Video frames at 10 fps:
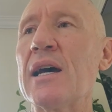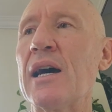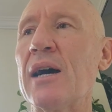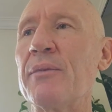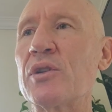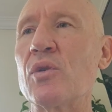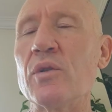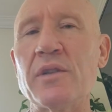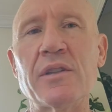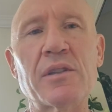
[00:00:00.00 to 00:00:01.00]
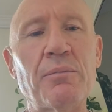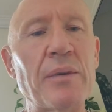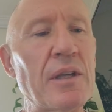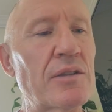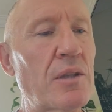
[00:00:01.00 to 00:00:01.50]
has caused
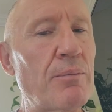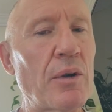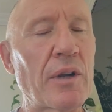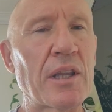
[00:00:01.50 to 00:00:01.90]
instability,